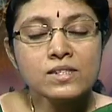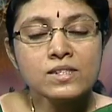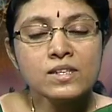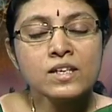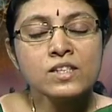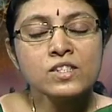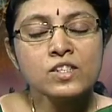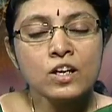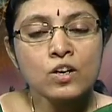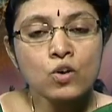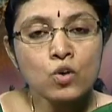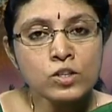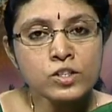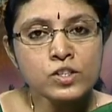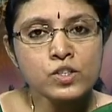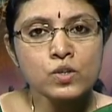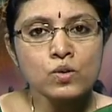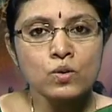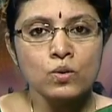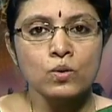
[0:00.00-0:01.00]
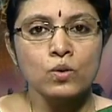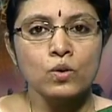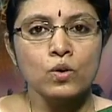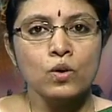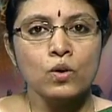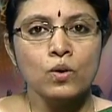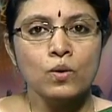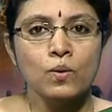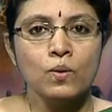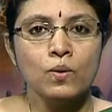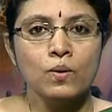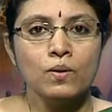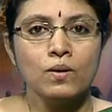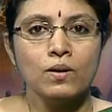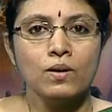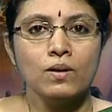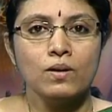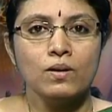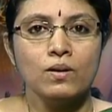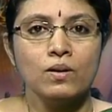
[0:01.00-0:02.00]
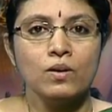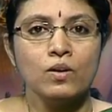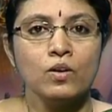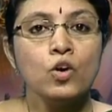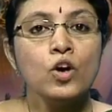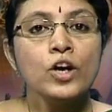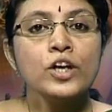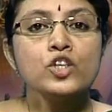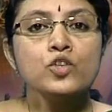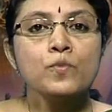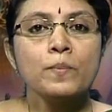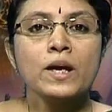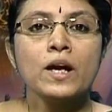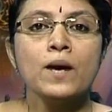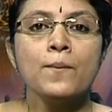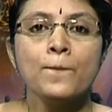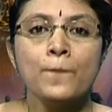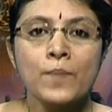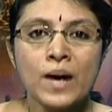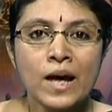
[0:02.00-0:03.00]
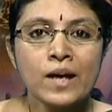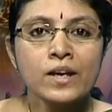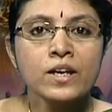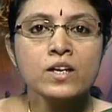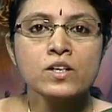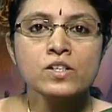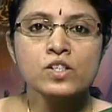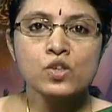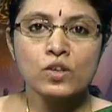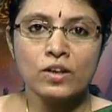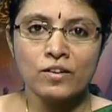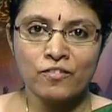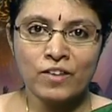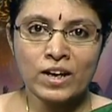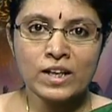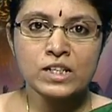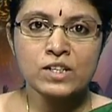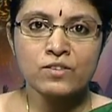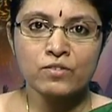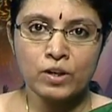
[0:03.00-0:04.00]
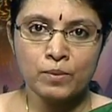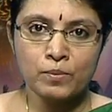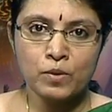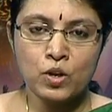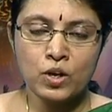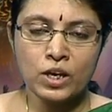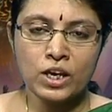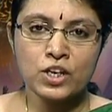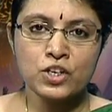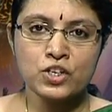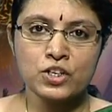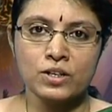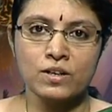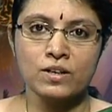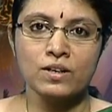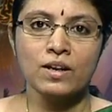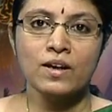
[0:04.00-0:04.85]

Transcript: things are also going to become barriers to effective communication,